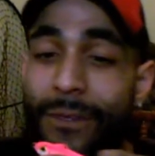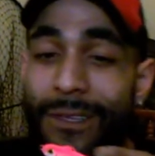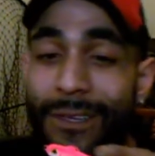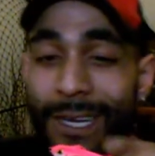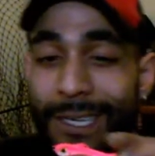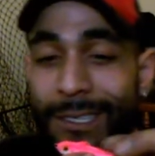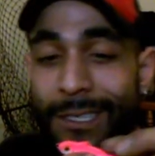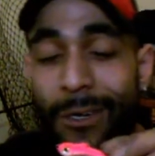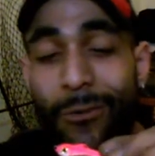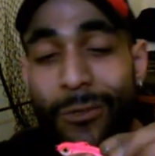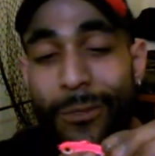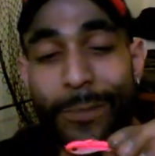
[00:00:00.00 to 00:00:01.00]
They're actually an
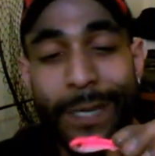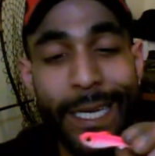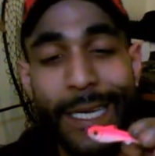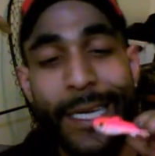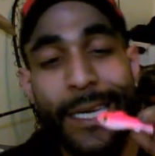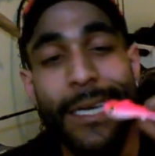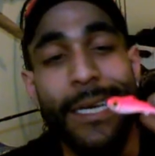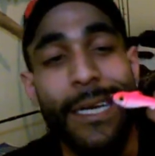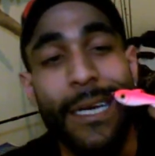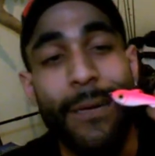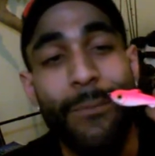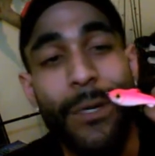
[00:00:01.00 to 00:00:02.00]
older bait,
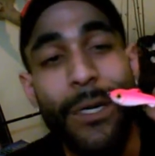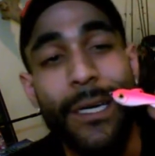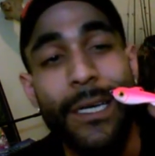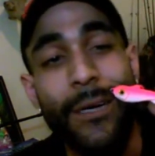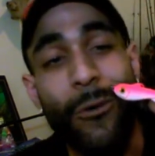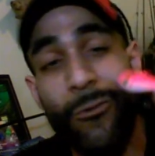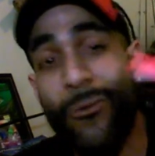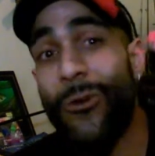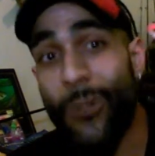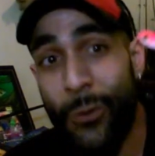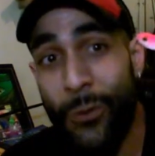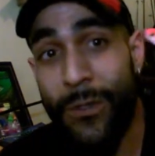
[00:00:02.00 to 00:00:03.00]
but older
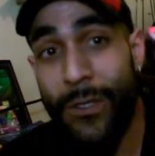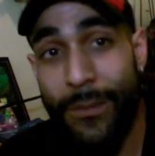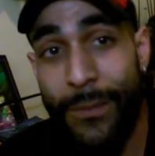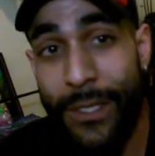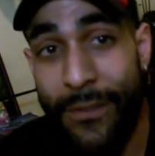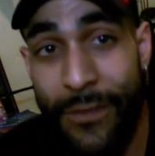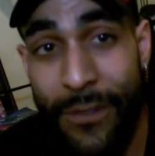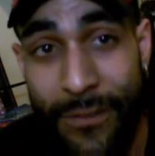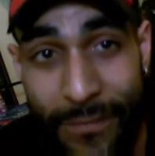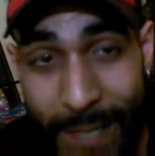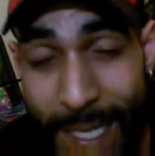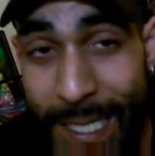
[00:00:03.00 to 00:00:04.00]
lure. But if you could
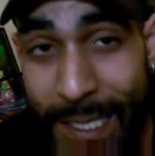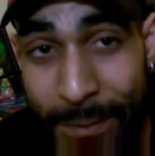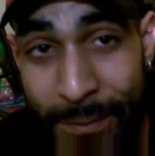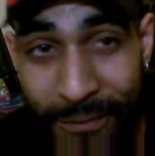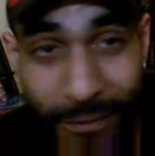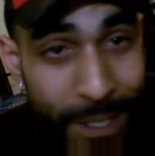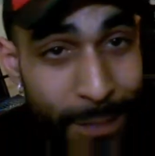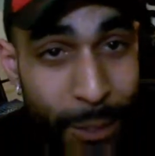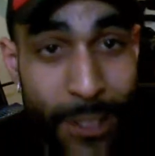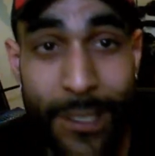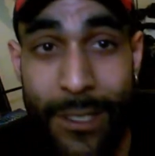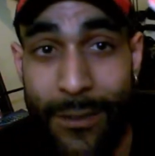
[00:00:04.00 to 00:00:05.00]
find them, flea
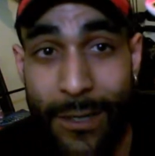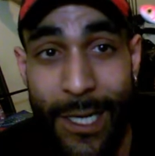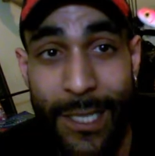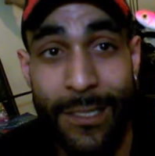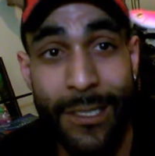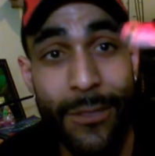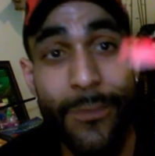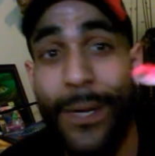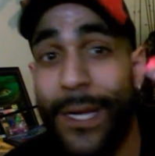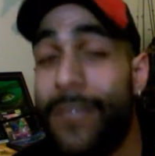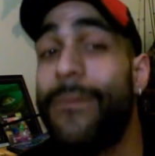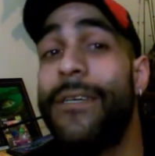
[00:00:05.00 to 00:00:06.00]
market, garage sale,
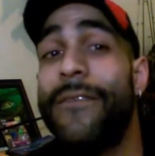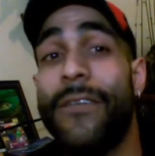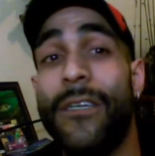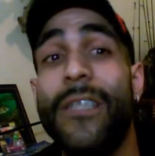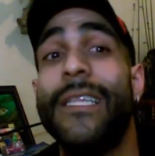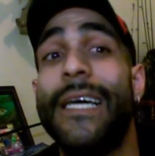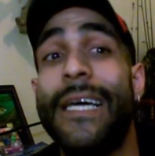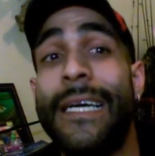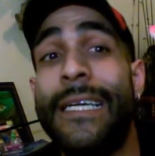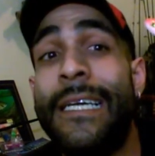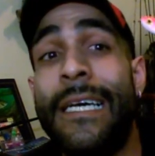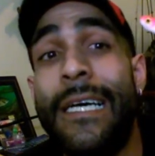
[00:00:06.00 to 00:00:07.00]
possibly even
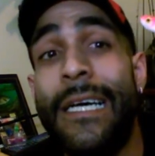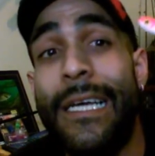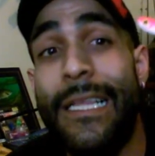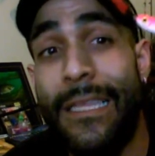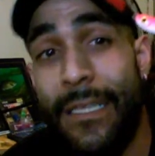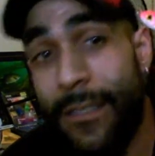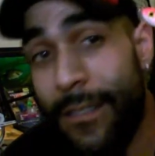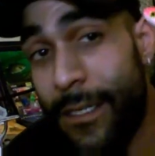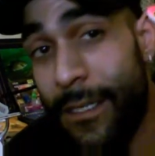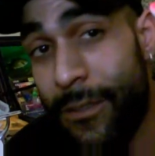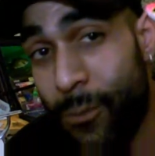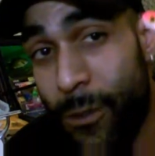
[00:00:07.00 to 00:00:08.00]
online, these
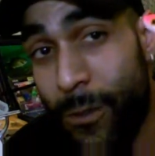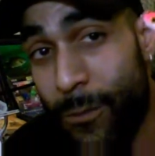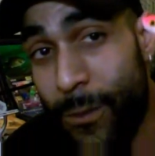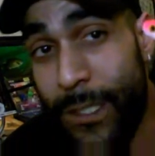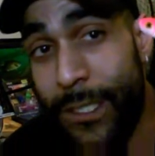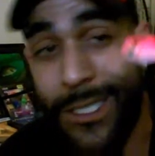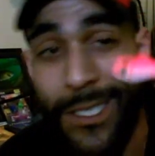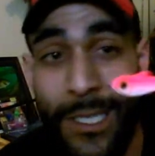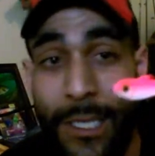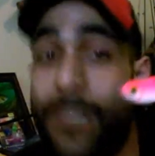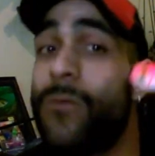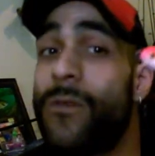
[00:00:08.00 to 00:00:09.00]
things work wonders. And
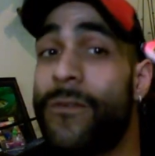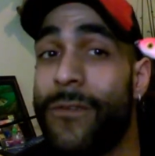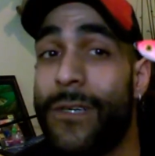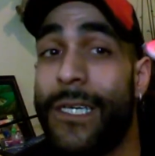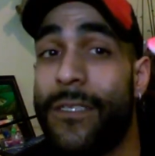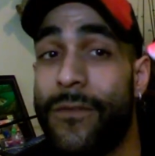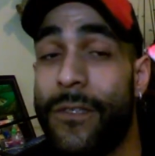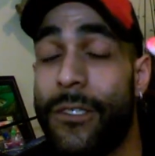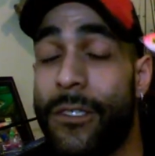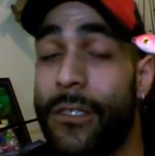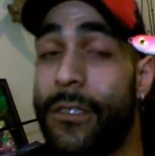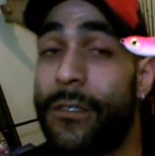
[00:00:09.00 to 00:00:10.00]
they also work for ice fishing.